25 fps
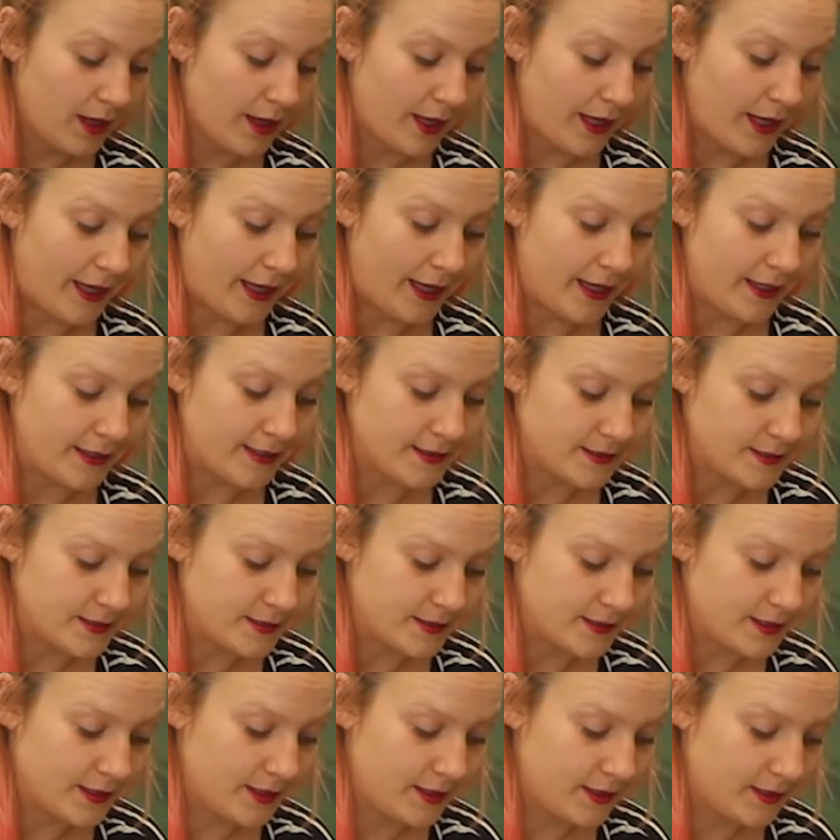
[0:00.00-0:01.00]

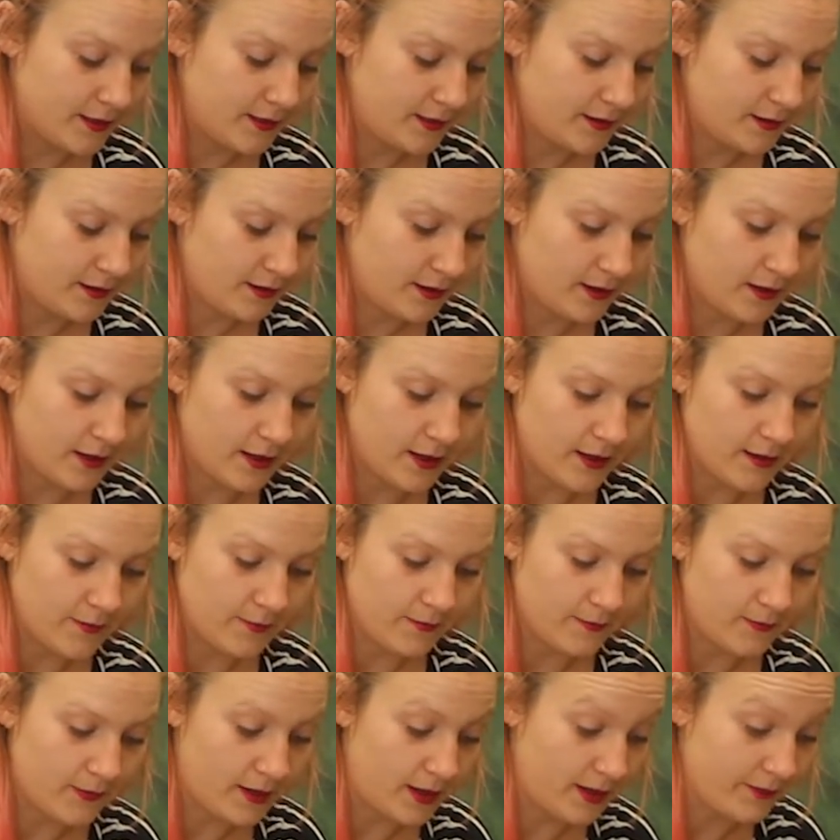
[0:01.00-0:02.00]
And
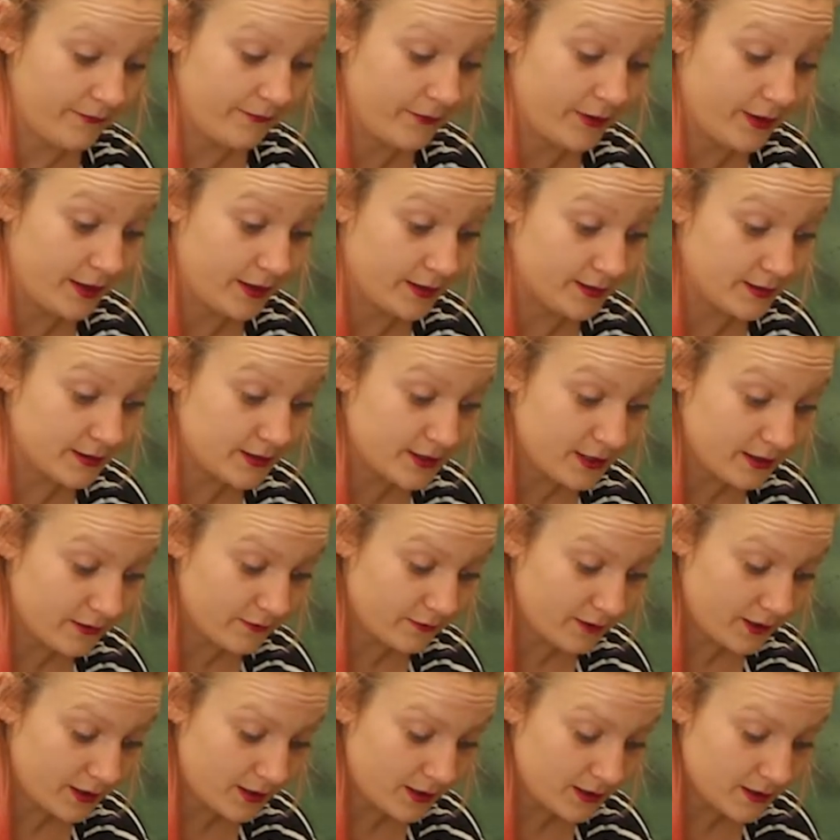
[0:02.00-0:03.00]
I'm very guilty
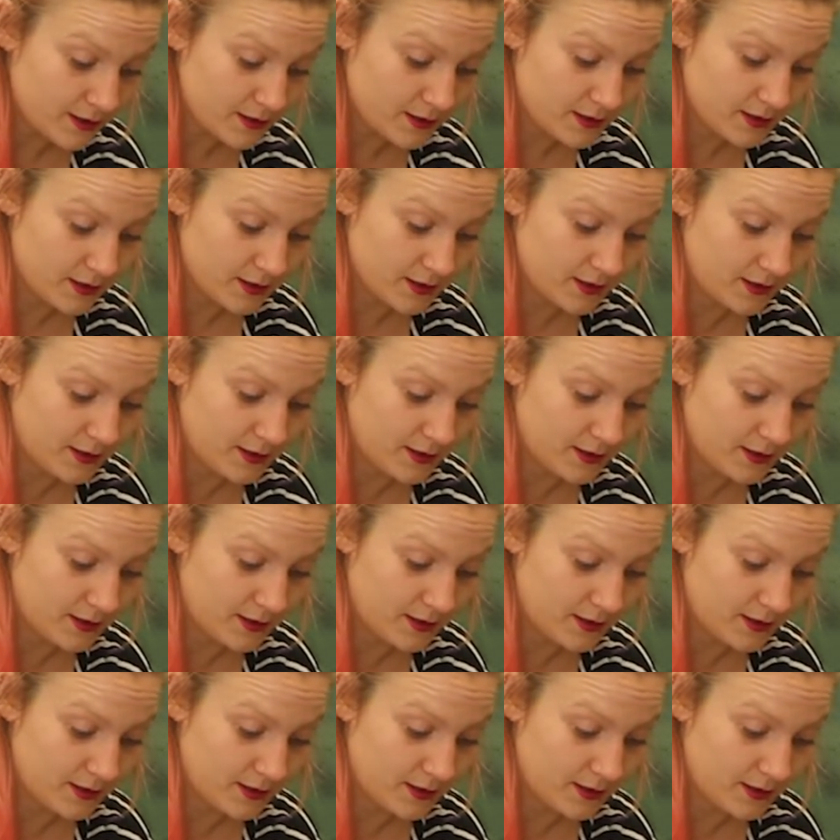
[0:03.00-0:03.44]
of that.